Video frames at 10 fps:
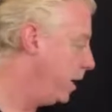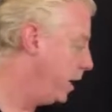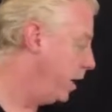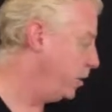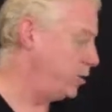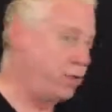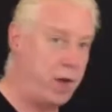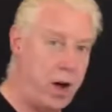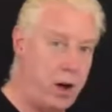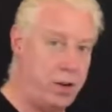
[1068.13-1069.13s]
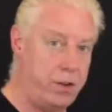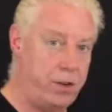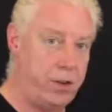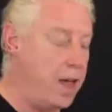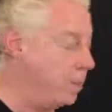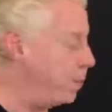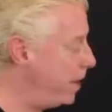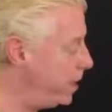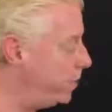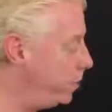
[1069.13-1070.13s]
as far as
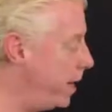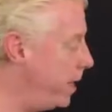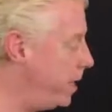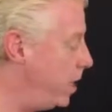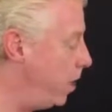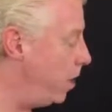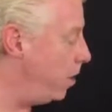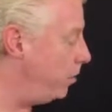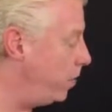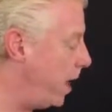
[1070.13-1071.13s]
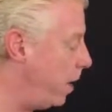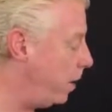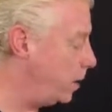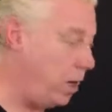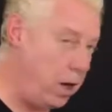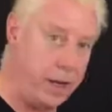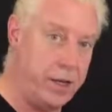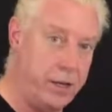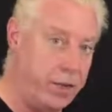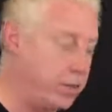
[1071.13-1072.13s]
many of our
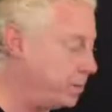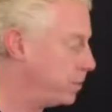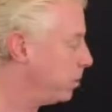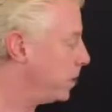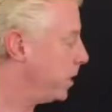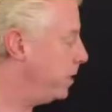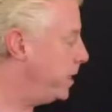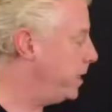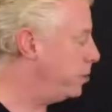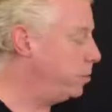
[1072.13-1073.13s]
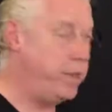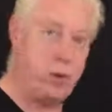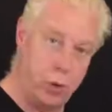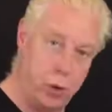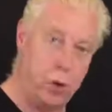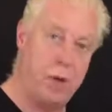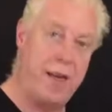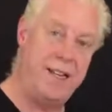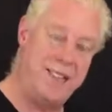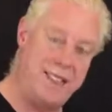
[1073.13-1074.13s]
clients need to be taught
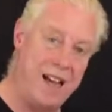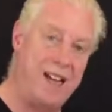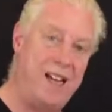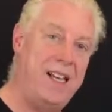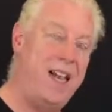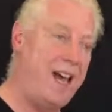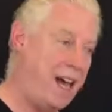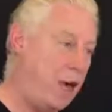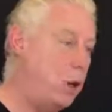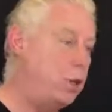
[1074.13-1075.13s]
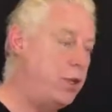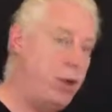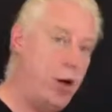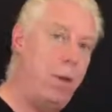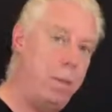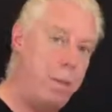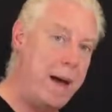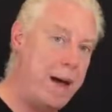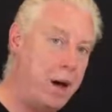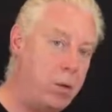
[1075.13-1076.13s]
exactly how to go
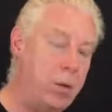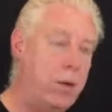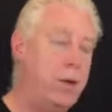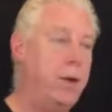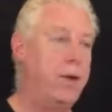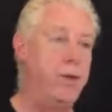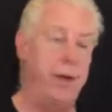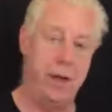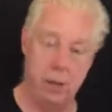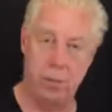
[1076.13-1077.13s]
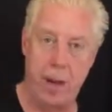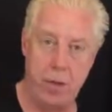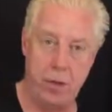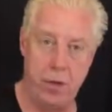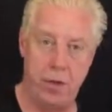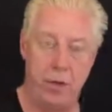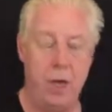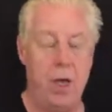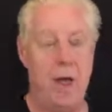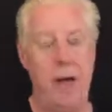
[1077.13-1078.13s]
about setting up boundaries
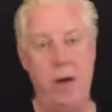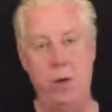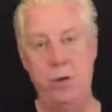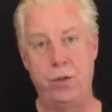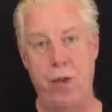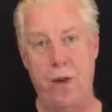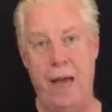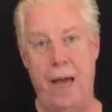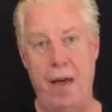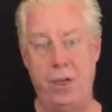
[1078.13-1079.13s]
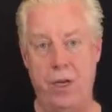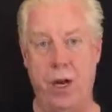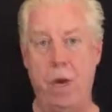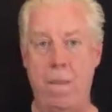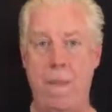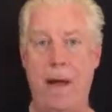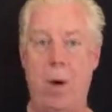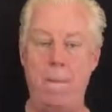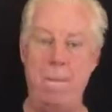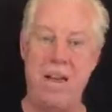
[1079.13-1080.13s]
and also how to go
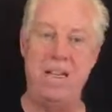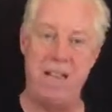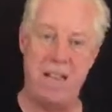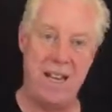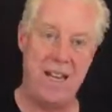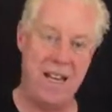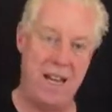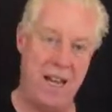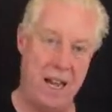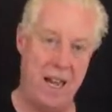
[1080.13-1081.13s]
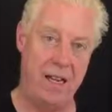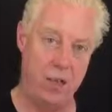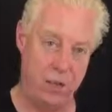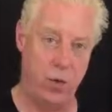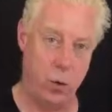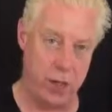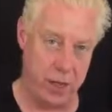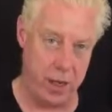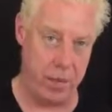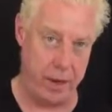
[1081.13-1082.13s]
about maintaining and enforcing
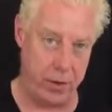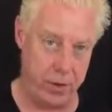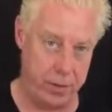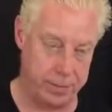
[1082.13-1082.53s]
their boundaries.